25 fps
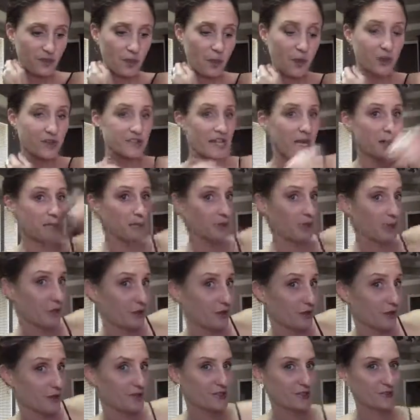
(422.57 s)
Or down below
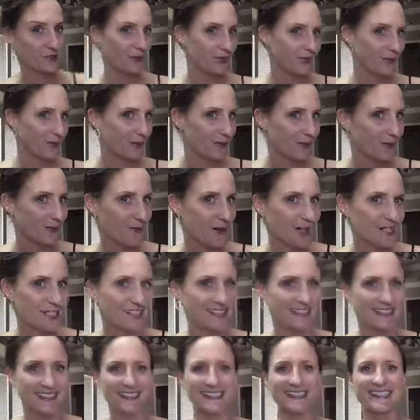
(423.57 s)
in the notes, depending on where you're
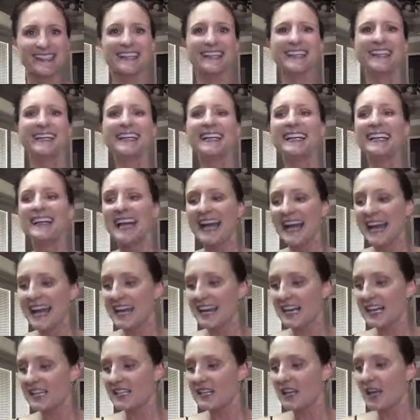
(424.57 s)
watching this.
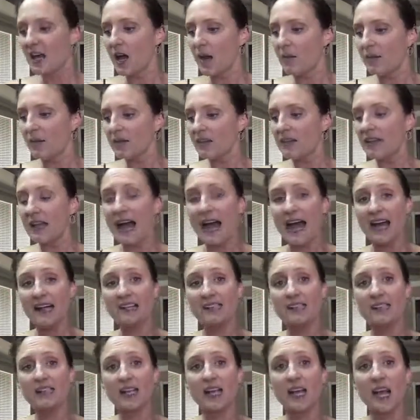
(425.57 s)
And
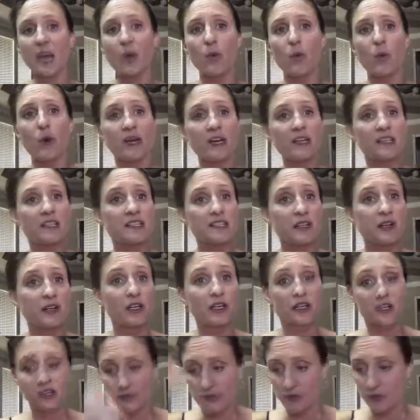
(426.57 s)
last thing, I wanted to tell
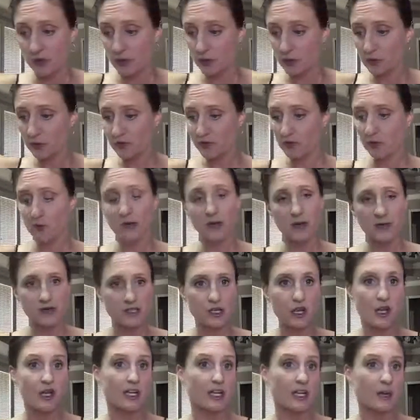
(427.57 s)
you this earlier when I
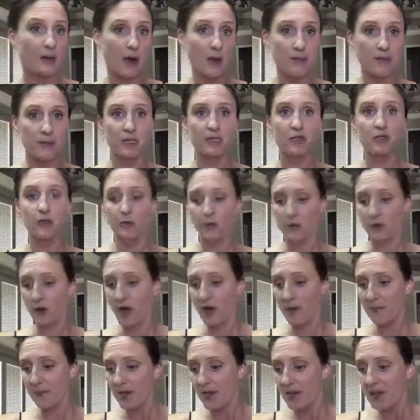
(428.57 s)
was talking about mental
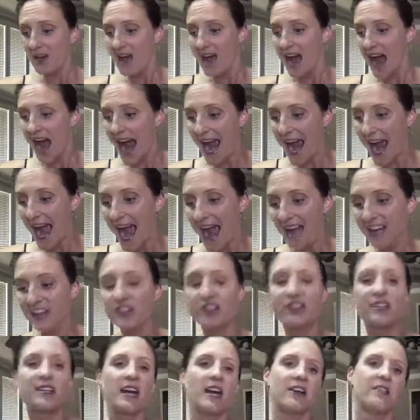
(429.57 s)
prep. I
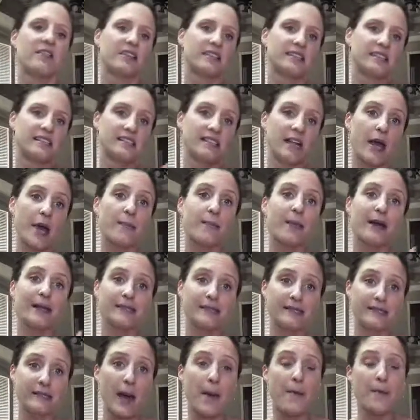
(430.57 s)
actually have a
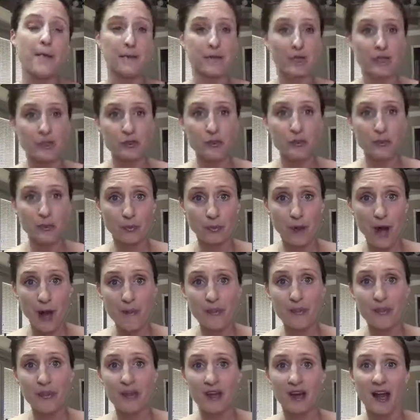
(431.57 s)
step-by-step mental
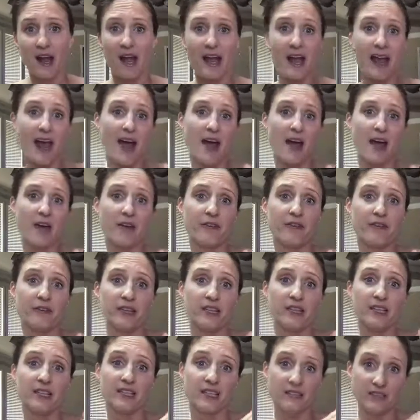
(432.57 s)
prep that I have
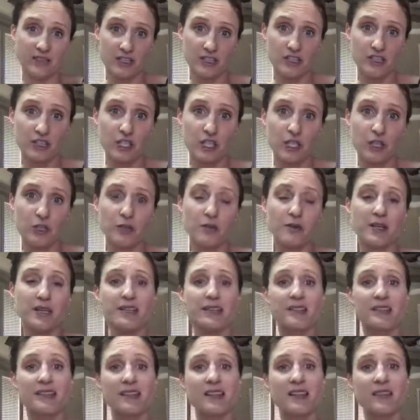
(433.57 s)
given to you,
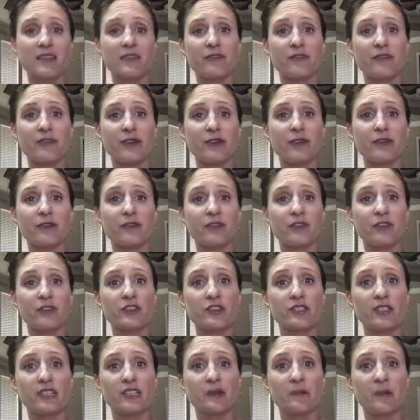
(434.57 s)
and it's in the very
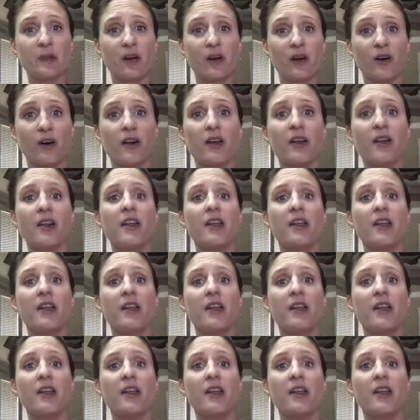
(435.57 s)
first email